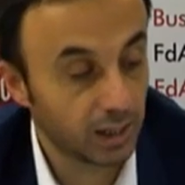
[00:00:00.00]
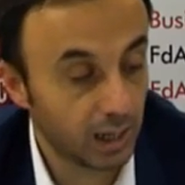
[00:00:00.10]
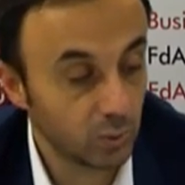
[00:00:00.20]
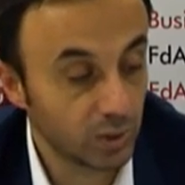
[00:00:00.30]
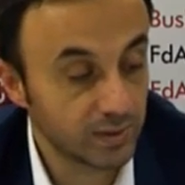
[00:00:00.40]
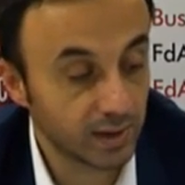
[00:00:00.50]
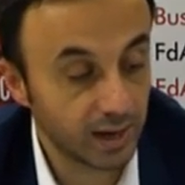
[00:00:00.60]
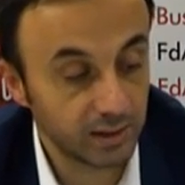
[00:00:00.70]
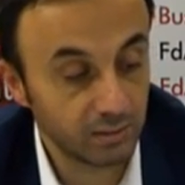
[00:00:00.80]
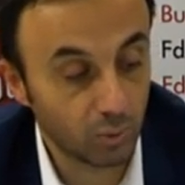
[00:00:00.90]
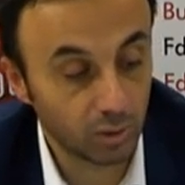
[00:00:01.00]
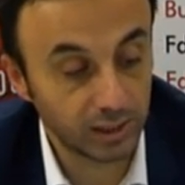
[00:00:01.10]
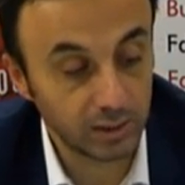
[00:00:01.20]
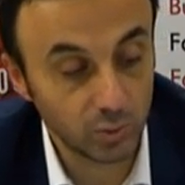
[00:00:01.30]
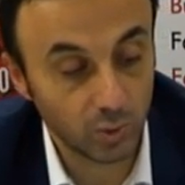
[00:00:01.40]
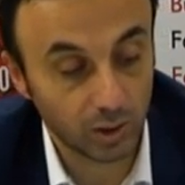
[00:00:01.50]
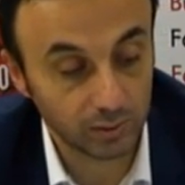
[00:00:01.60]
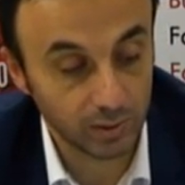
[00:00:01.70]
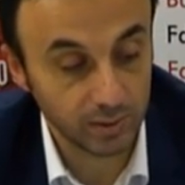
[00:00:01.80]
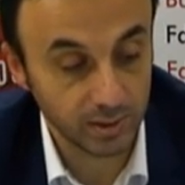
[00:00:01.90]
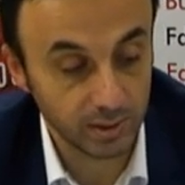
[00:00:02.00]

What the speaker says: And when citing more than two authors in